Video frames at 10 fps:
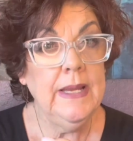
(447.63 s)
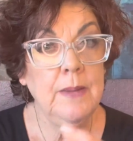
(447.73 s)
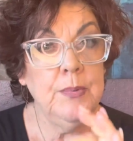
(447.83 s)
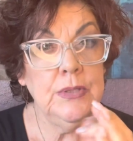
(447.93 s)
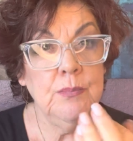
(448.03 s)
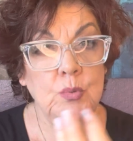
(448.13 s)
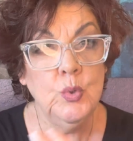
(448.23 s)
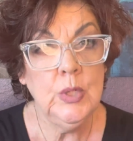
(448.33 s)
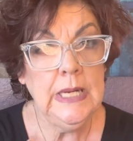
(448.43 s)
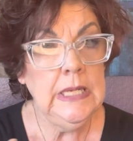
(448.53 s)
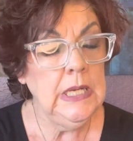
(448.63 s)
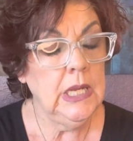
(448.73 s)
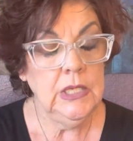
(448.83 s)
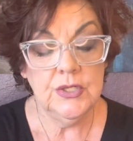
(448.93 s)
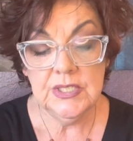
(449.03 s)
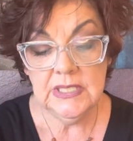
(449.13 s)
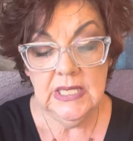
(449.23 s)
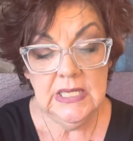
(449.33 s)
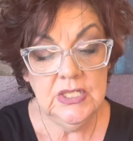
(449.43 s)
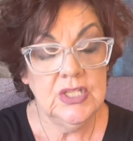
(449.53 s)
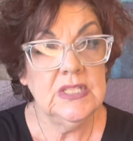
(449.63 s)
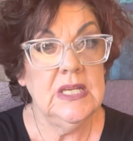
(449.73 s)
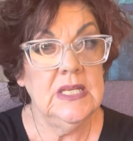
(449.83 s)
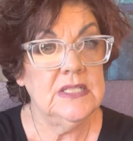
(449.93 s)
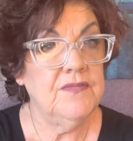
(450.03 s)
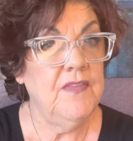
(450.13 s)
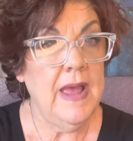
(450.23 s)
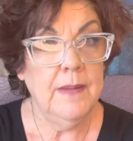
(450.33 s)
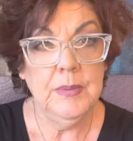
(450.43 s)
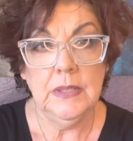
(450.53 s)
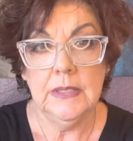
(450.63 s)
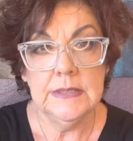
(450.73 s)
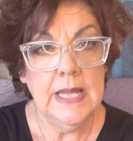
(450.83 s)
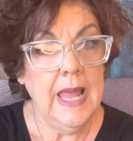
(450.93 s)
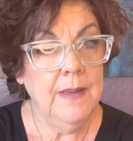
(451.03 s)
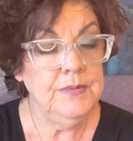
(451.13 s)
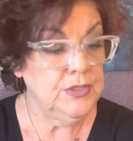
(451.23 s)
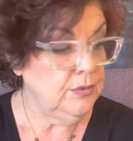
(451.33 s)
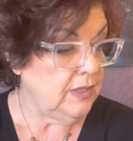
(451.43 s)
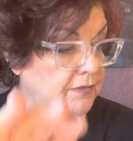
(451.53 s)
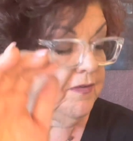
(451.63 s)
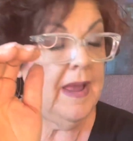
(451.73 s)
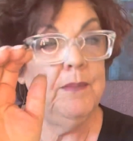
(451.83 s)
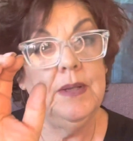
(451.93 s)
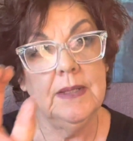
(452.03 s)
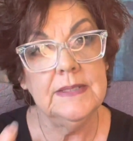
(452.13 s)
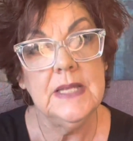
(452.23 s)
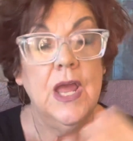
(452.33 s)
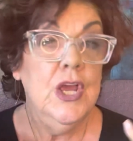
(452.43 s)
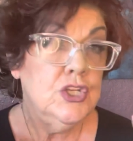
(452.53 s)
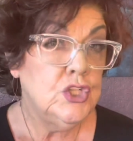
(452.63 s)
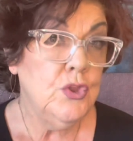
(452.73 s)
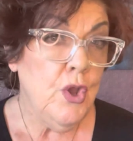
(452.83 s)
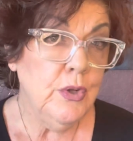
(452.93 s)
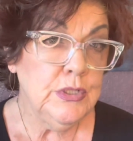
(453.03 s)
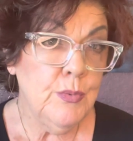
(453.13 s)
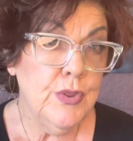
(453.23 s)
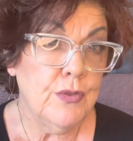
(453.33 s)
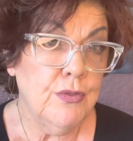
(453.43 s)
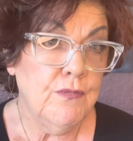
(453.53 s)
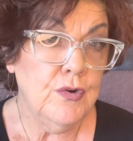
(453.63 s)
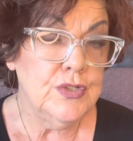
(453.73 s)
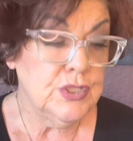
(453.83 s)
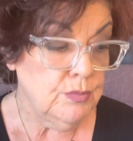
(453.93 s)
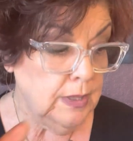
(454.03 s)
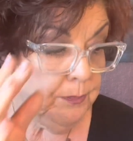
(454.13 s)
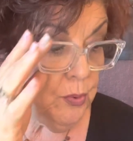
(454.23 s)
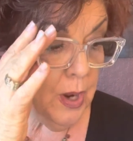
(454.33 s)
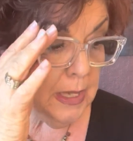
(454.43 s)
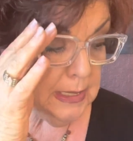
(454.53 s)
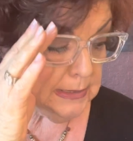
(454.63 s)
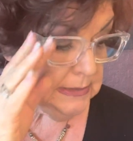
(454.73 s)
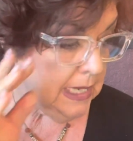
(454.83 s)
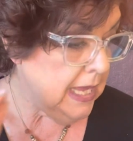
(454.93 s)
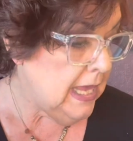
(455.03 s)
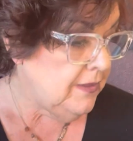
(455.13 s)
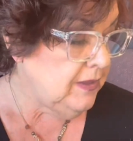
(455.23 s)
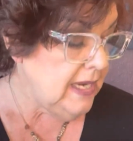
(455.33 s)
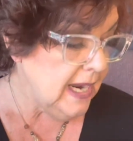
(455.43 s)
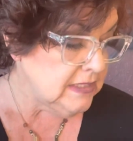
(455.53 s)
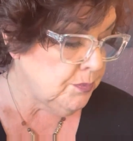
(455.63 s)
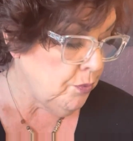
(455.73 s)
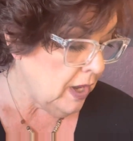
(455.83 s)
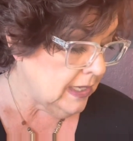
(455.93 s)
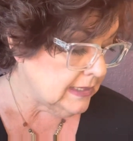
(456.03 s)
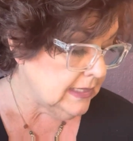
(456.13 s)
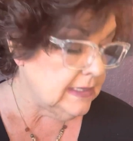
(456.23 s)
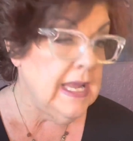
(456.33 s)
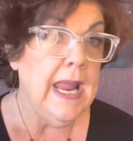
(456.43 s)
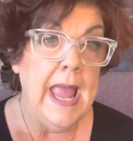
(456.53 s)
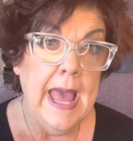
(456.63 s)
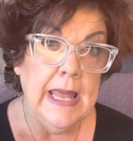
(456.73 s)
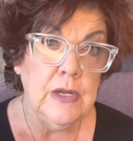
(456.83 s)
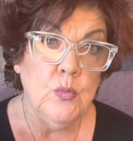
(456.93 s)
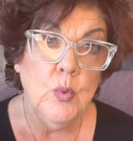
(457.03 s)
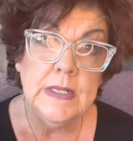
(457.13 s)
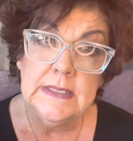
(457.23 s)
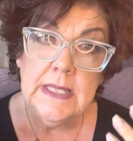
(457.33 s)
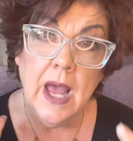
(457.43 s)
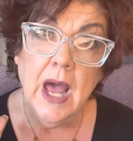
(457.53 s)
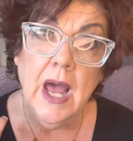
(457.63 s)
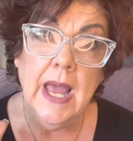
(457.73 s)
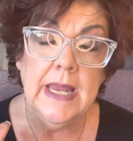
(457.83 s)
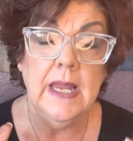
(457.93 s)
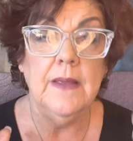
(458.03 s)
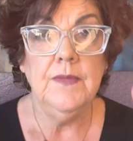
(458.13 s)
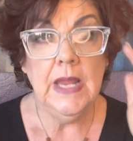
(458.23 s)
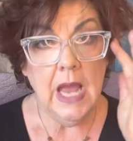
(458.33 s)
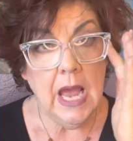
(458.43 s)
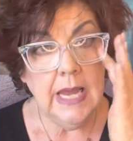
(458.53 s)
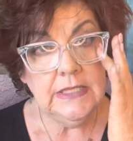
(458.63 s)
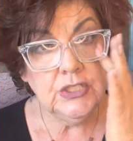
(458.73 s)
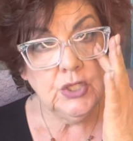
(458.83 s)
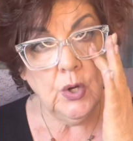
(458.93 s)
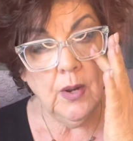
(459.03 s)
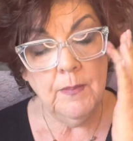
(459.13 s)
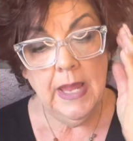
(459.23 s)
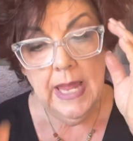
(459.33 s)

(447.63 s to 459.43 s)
up in the morning, your skin just is fabulous, absolutely fabulous. So those were the first three products. The next product that they added was the eye serum.